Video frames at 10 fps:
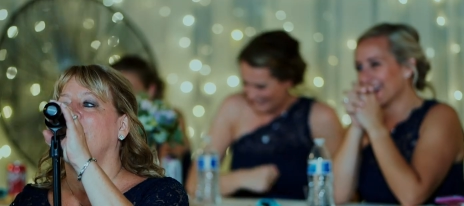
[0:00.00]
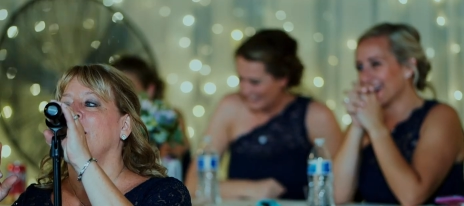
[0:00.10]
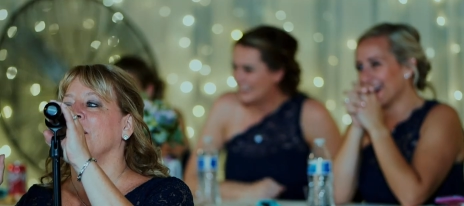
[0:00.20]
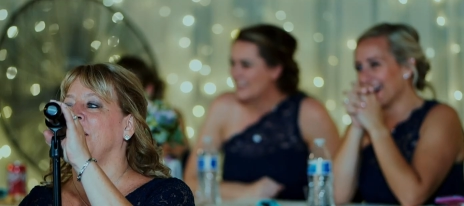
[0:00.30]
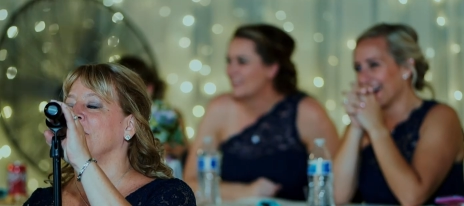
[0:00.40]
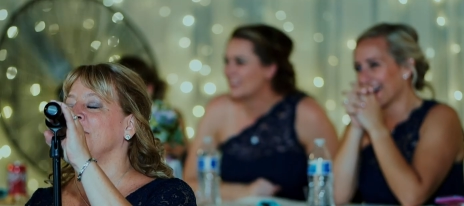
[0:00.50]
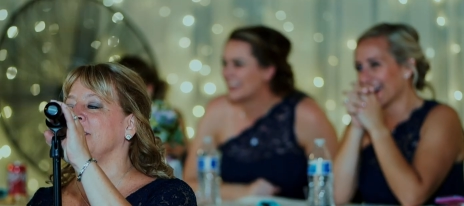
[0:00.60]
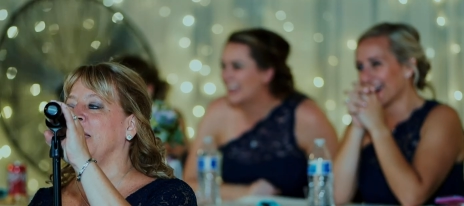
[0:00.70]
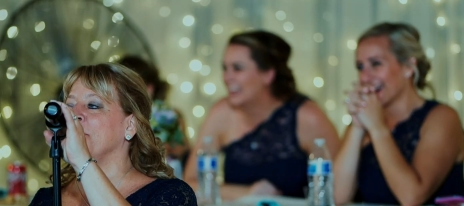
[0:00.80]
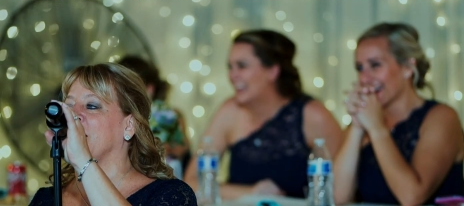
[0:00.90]
Speaker 1: all here
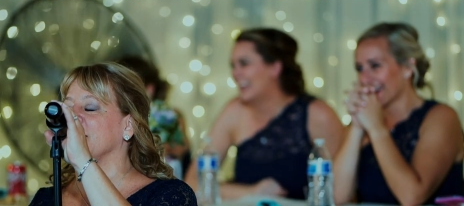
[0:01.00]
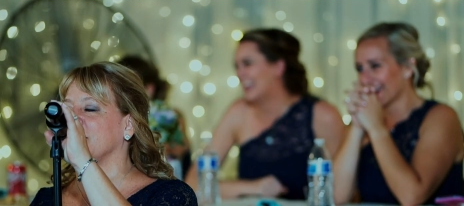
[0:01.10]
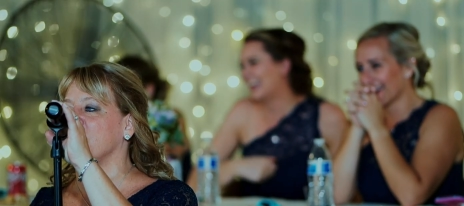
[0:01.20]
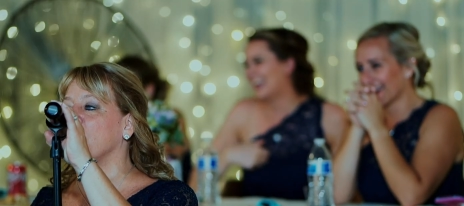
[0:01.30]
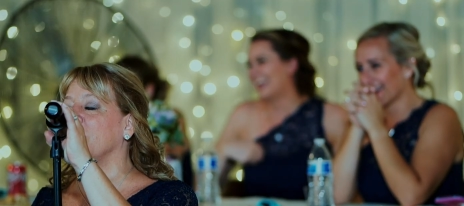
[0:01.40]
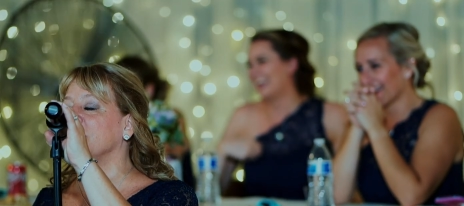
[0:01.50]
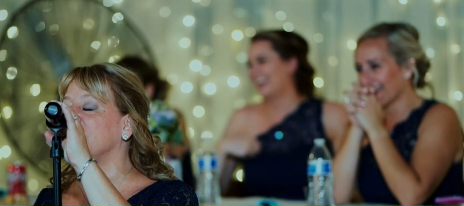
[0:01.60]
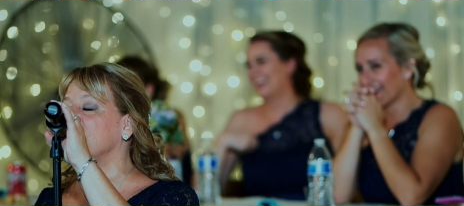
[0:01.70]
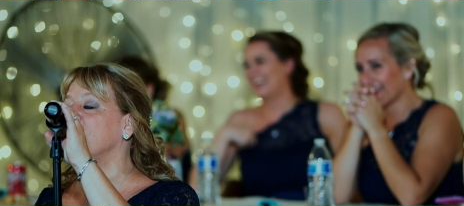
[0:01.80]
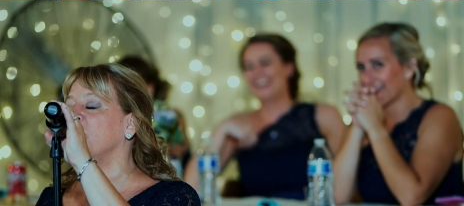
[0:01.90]
today because of the
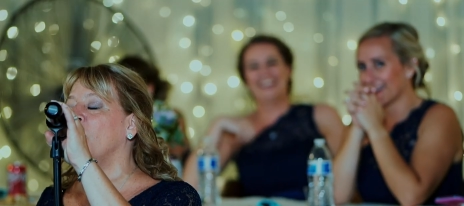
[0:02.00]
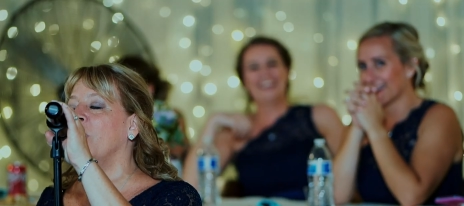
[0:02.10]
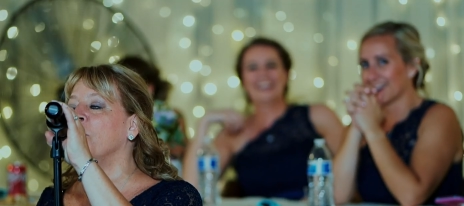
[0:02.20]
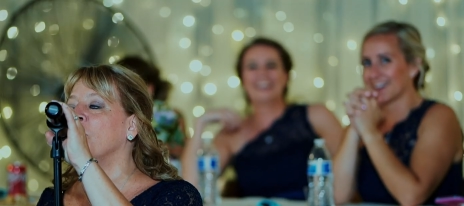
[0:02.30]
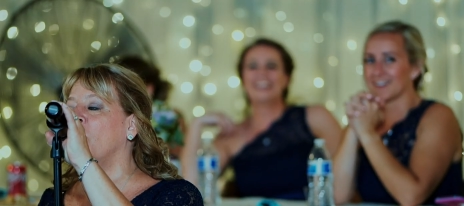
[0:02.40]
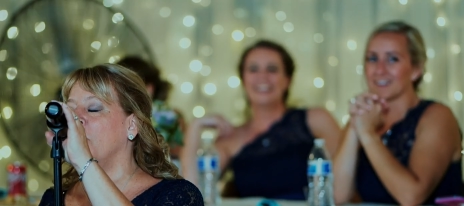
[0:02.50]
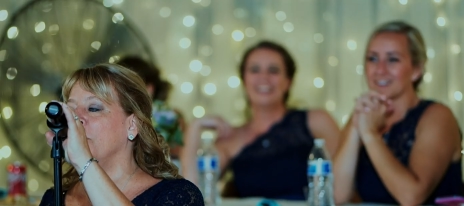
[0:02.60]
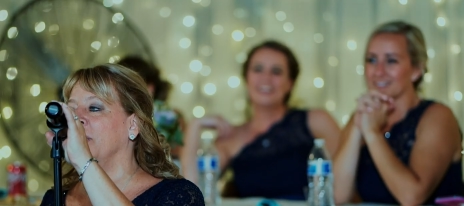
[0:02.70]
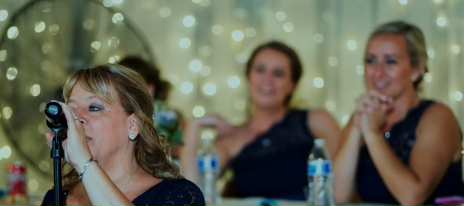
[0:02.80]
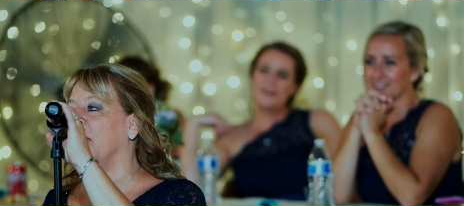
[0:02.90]
wisdom of one
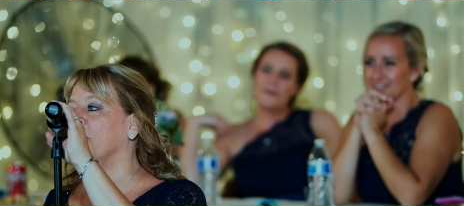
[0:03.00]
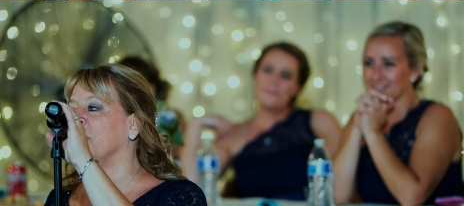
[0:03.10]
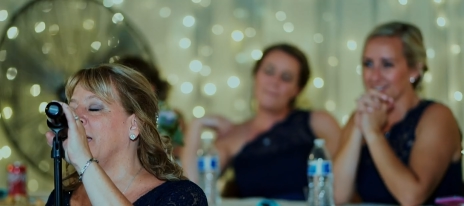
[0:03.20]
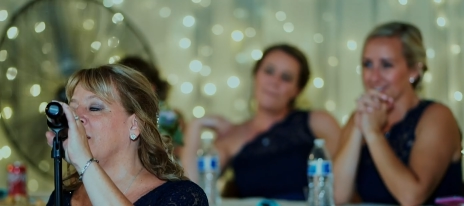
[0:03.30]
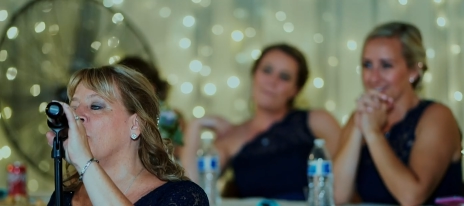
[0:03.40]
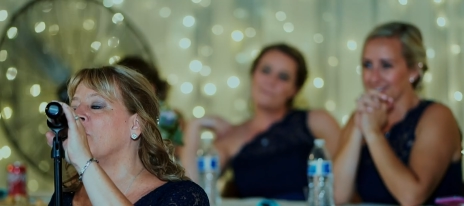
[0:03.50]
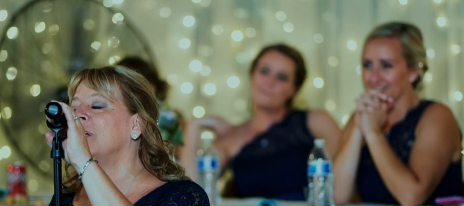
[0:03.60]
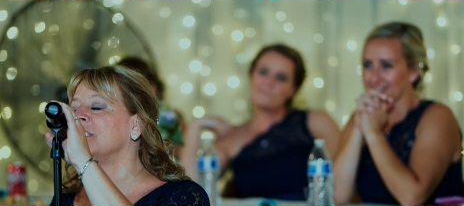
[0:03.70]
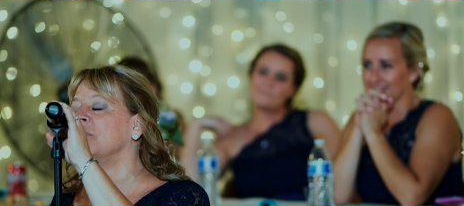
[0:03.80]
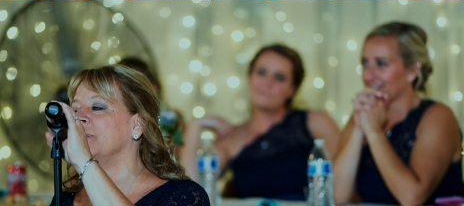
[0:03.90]
woman. And I would like
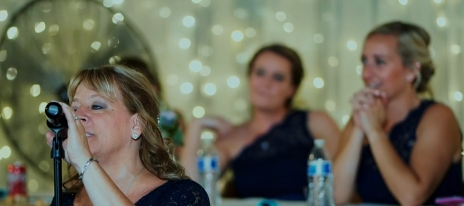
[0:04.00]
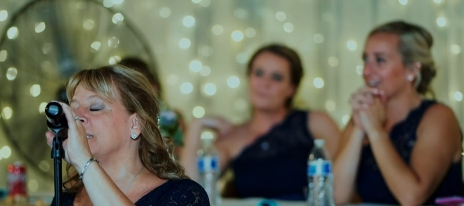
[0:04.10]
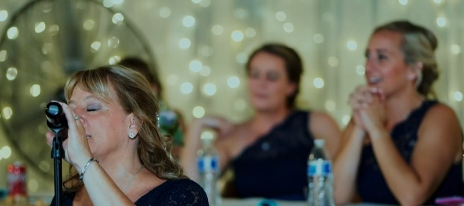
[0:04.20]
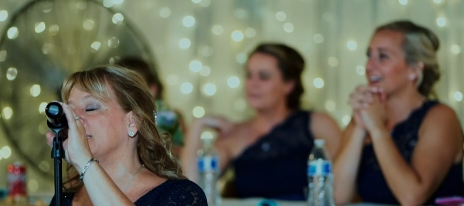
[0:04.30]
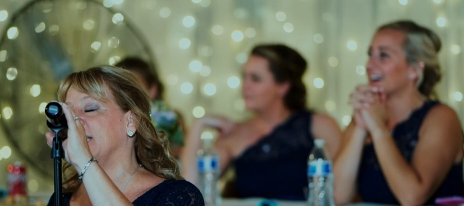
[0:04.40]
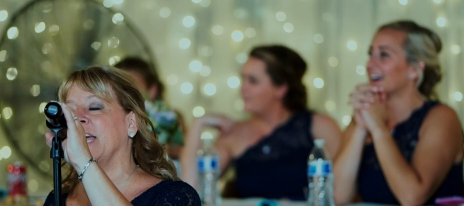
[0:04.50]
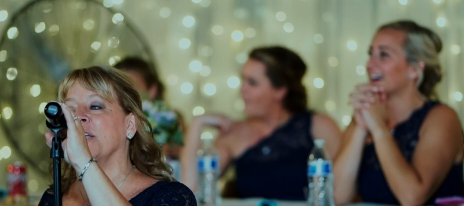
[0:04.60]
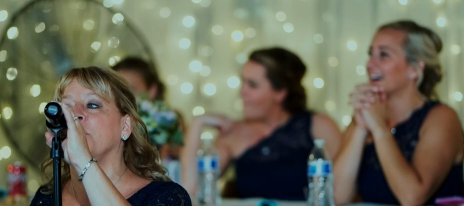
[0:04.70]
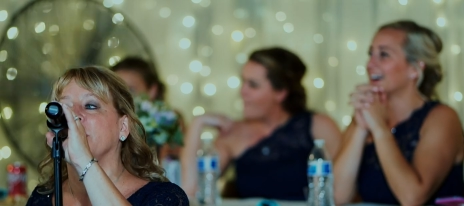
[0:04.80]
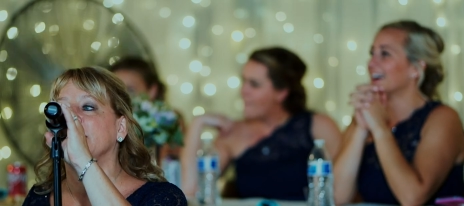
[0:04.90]
Laurie Sliwinski to
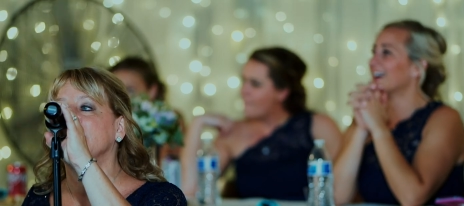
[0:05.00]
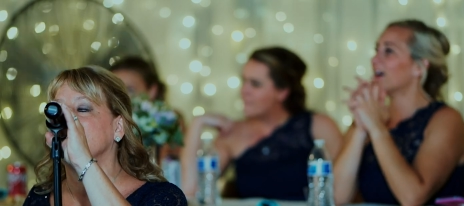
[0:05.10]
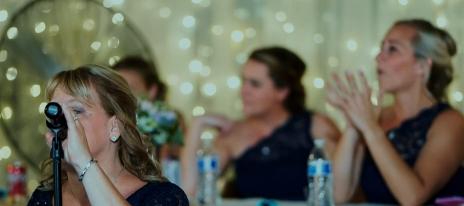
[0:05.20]
stand, please.